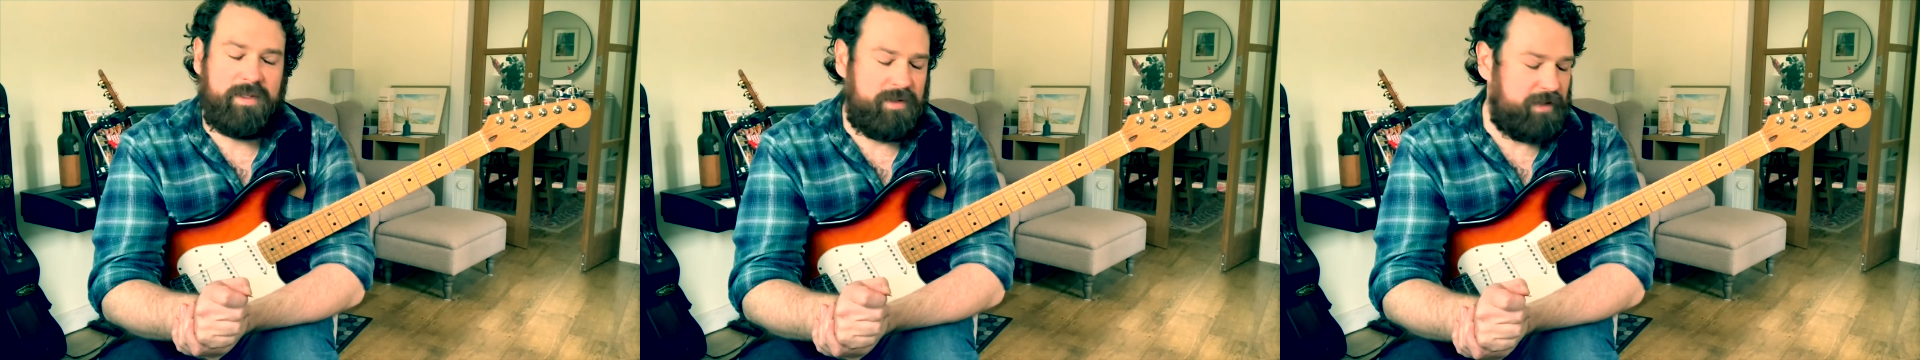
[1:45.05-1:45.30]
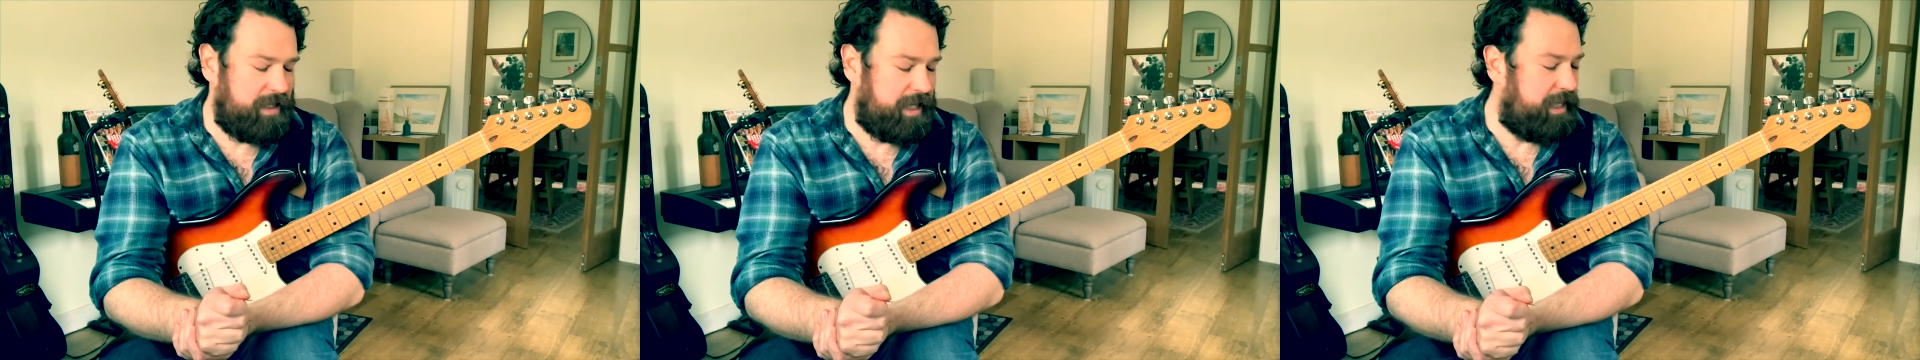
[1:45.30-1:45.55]

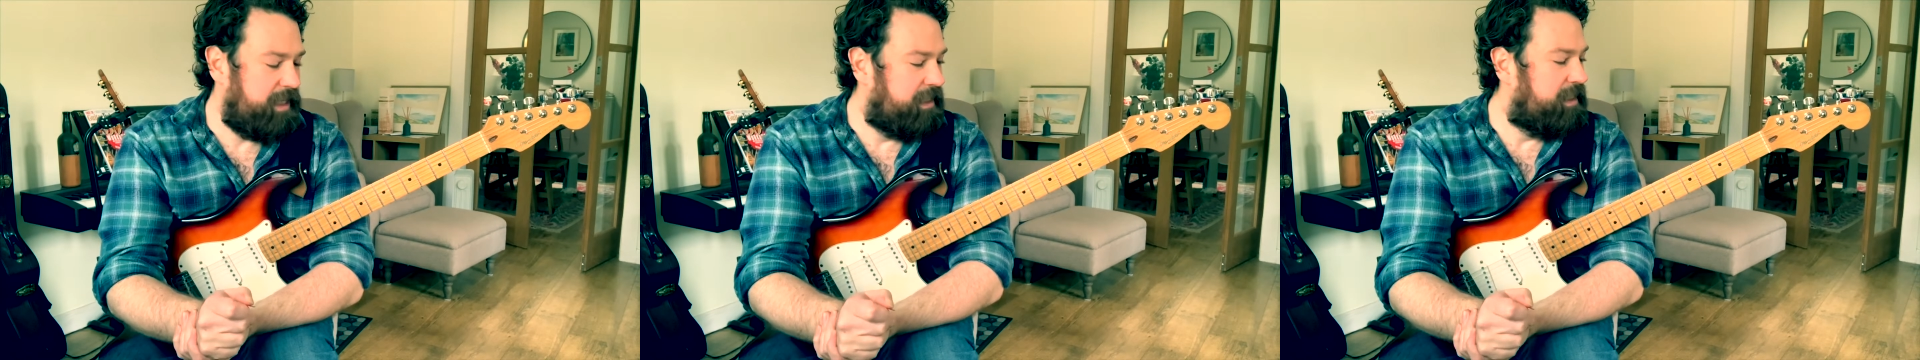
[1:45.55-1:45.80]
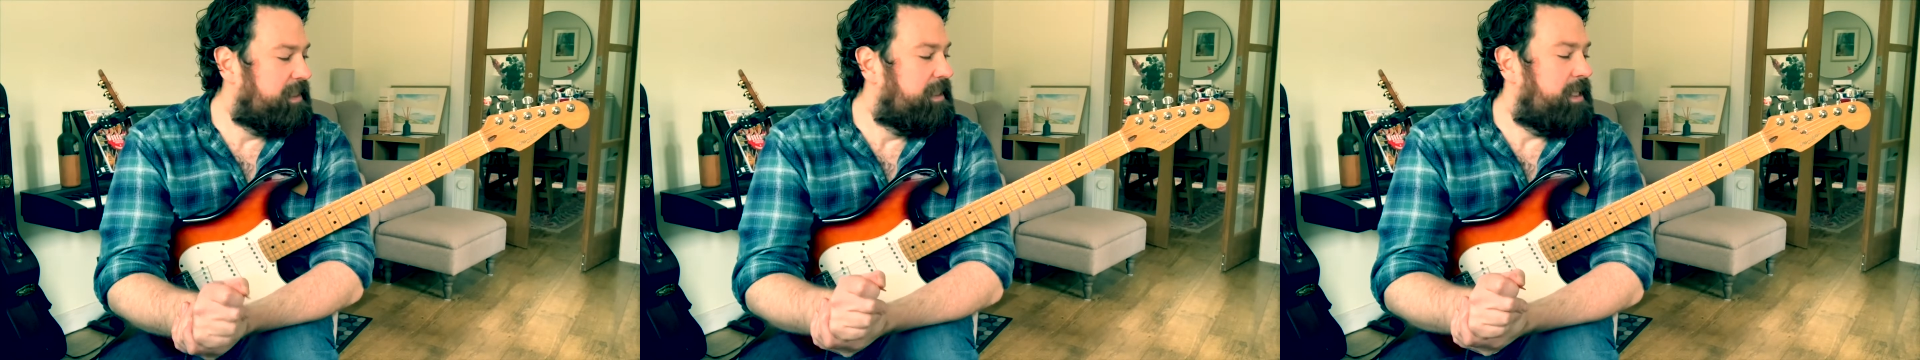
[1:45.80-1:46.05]
Okay,
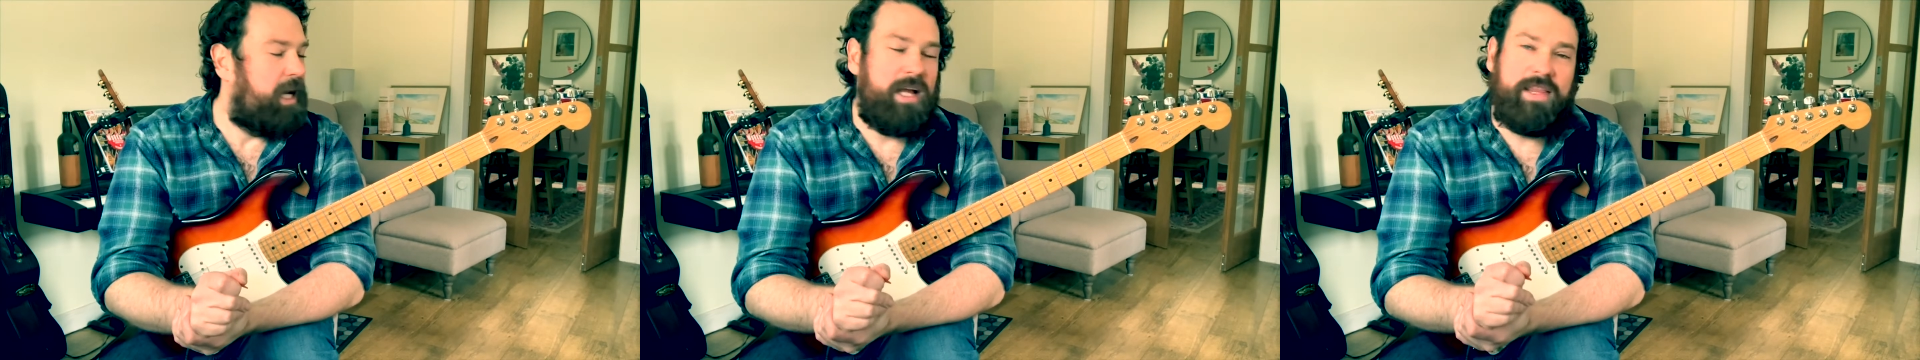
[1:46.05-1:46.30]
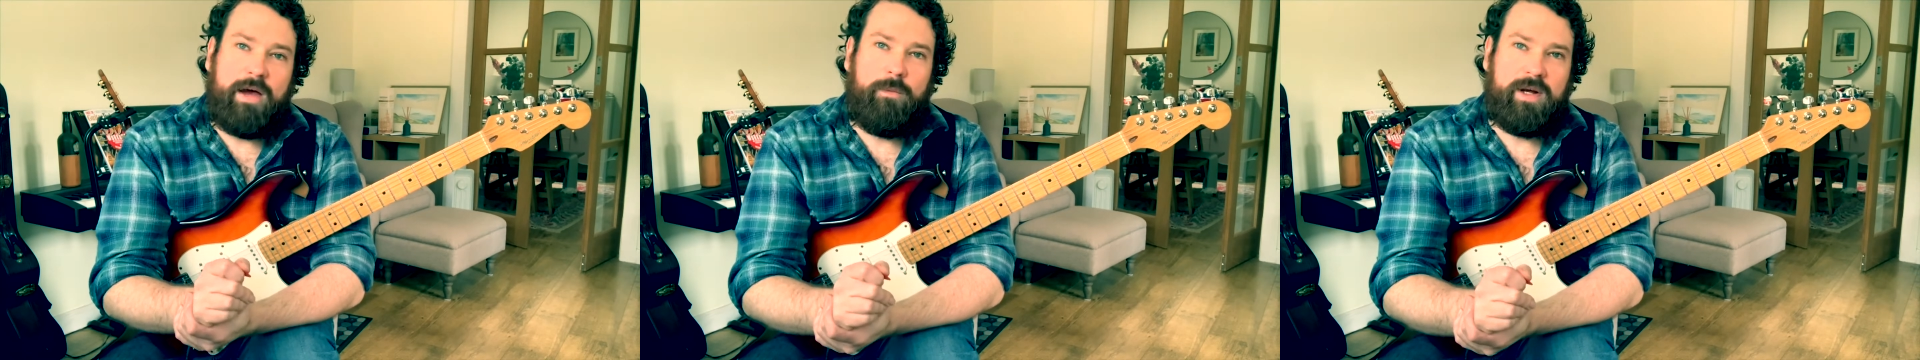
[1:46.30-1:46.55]

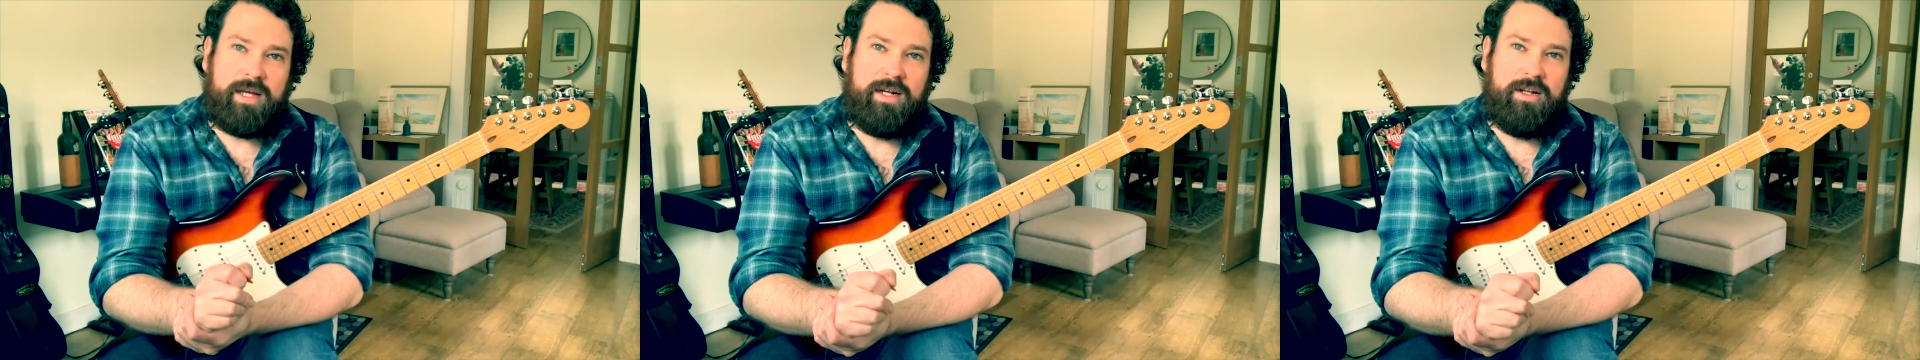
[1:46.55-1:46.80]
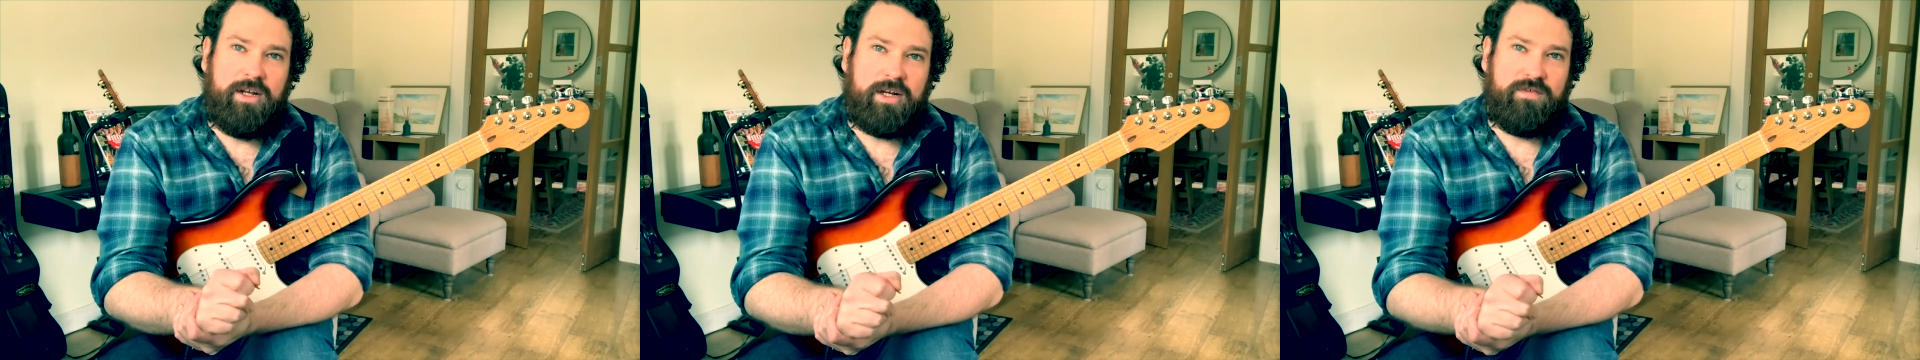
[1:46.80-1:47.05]
and then we're going
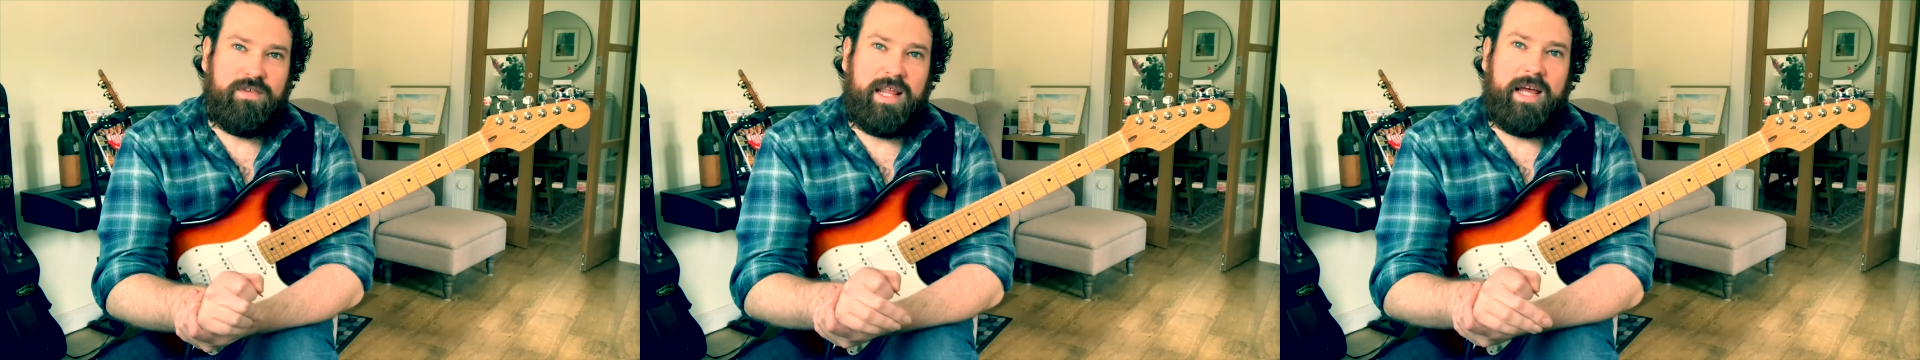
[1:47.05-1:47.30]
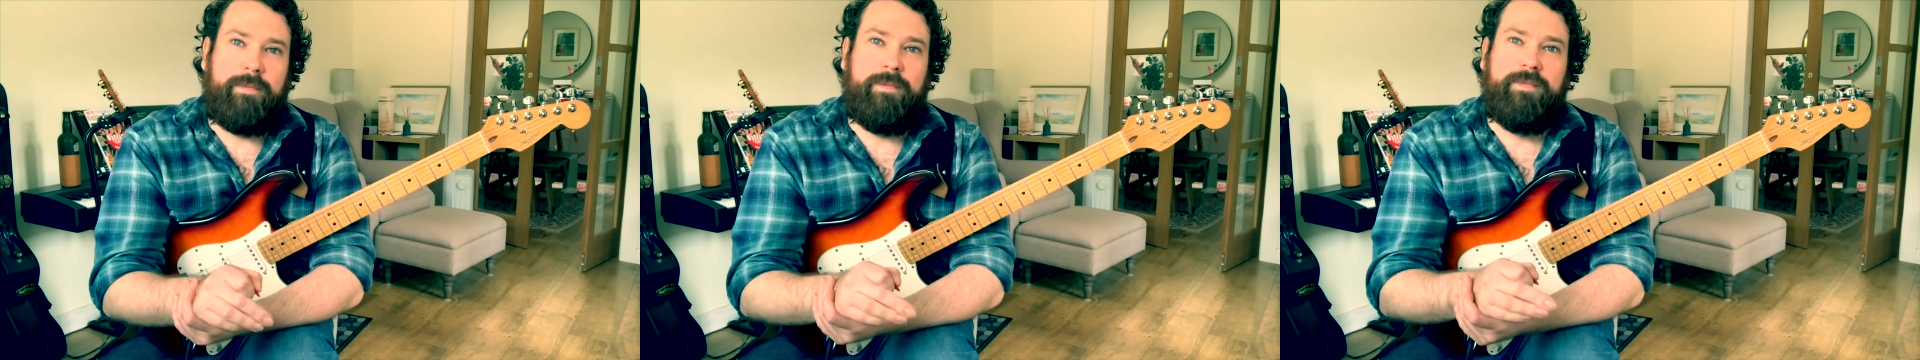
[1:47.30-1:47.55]
to look for
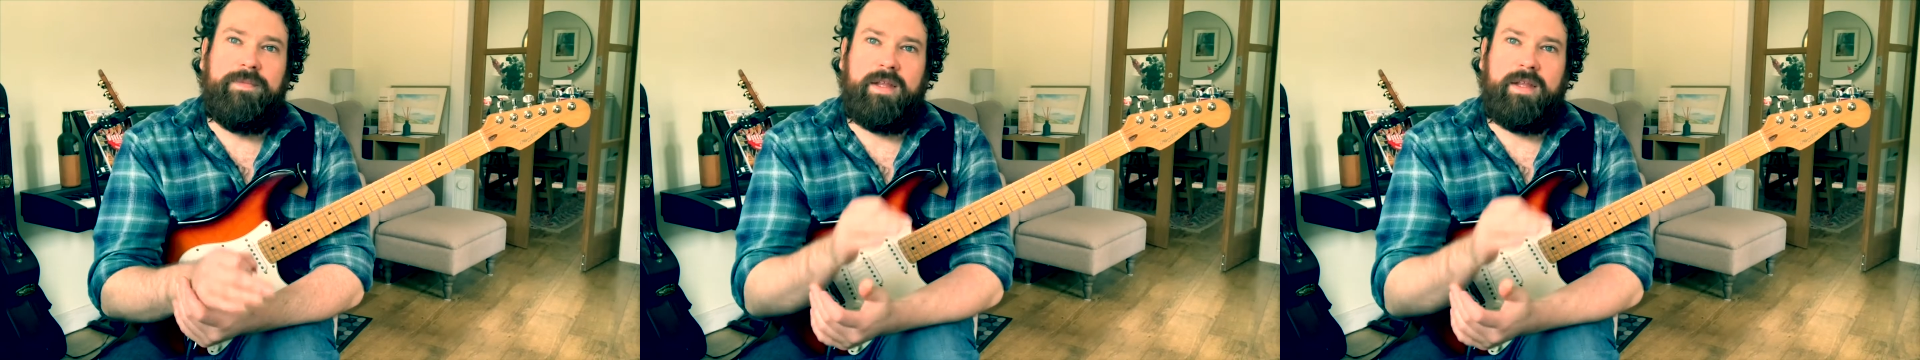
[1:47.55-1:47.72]
them